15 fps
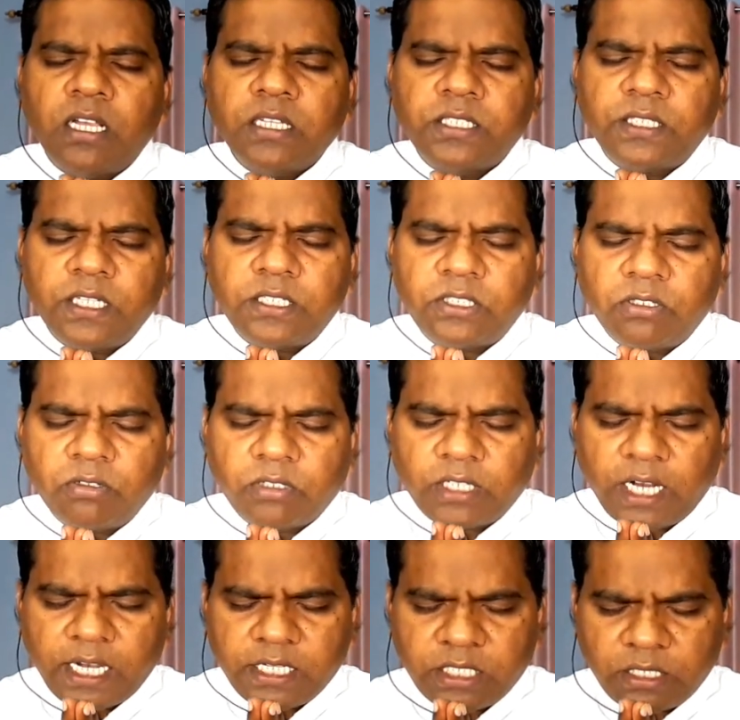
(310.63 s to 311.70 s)
ask this through
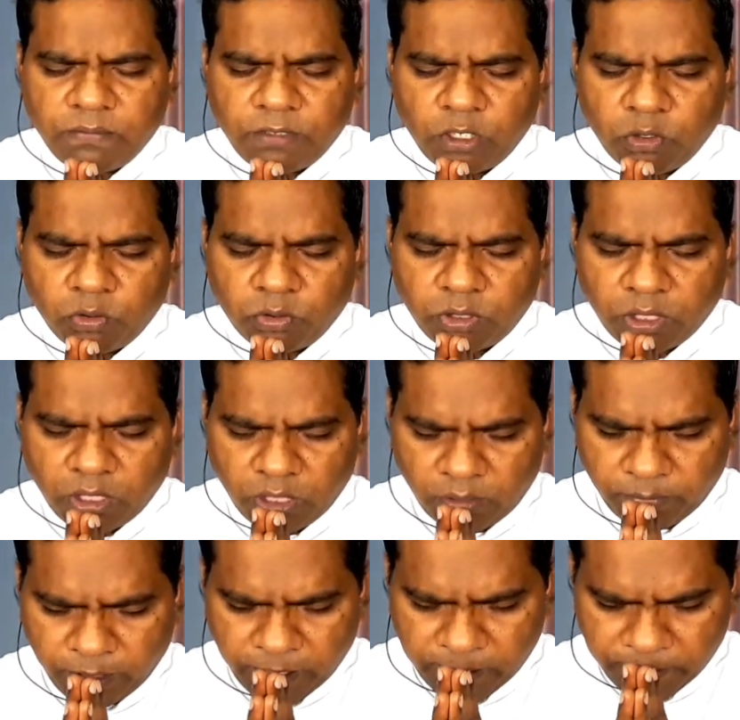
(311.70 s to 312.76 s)
Christ our Lord.
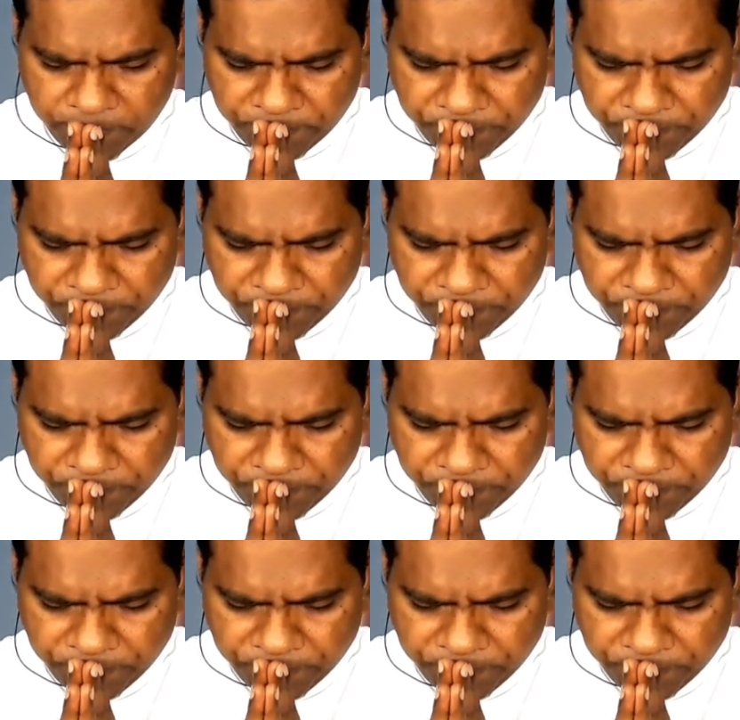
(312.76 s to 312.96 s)
Amen.